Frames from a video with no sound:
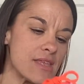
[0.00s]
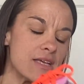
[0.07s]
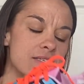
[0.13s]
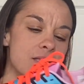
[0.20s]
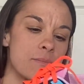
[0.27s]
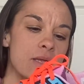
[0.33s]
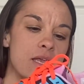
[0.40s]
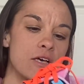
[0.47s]

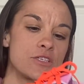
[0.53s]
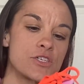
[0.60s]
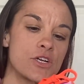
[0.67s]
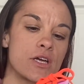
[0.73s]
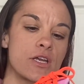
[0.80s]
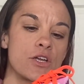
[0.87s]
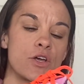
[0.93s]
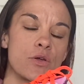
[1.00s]
something else you're
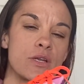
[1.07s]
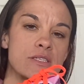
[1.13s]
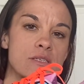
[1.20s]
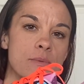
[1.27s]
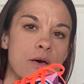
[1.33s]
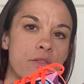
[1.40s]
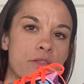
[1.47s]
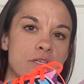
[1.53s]
going to notice
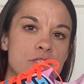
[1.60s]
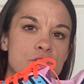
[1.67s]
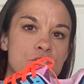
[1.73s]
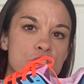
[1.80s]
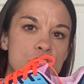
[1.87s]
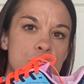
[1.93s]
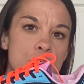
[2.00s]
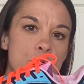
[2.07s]
about this
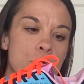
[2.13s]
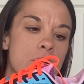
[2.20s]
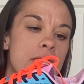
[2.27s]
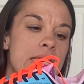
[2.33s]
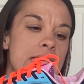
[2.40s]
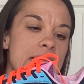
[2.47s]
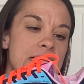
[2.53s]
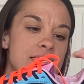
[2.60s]
shoe
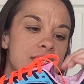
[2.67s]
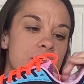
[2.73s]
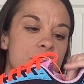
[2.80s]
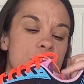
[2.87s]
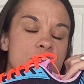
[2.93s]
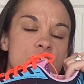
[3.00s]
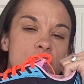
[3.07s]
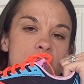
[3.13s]
is that
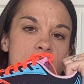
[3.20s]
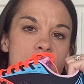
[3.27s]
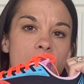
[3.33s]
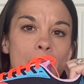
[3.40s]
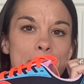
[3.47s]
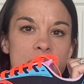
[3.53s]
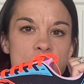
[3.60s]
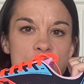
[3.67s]
there's just
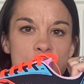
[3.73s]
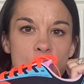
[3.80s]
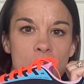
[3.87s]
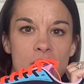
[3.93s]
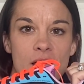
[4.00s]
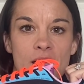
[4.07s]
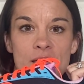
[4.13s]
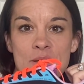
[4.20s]
not much
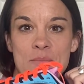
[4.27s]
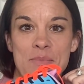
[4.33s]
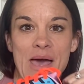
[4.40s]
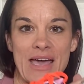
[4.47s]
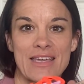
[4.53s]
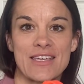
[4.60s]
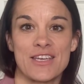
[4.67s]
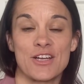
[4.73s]
going on
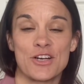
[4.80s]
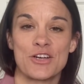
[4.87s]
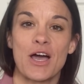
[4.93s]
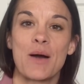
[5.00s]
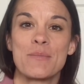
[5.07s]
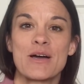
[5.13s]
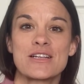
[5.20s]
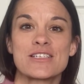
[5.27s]
back here,
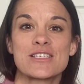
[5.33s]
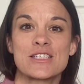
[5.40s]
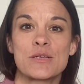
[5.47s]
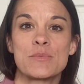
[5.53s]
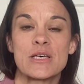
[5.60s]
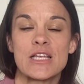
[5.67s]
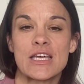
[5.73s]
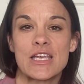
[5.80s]
not much
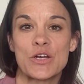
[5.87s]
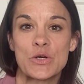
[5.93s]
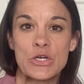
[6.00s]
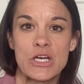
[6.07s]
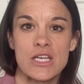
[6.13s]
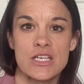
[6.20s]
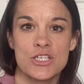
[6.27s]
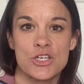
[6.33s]
stability or
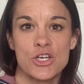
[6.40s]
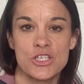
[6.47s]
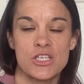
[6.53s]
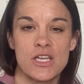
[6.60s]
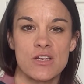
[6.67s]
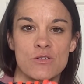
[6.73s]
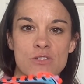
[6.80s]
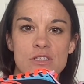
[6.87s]

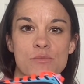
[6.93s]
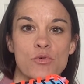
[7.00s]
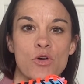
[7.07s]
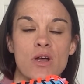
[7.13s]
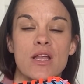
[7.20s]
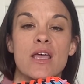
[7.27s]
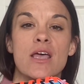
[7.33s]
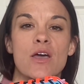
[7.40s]
cushioning or
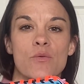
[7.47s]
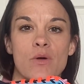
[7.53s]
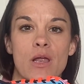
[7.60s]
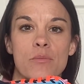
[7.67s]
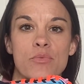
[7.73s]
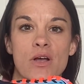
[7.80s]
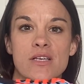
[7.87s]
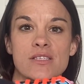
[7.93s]
support. When I
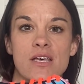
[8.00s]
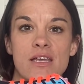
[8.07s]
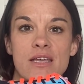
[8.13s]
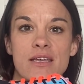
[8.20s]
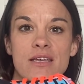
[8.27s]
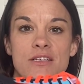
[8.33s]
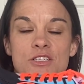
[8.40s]
press on it, it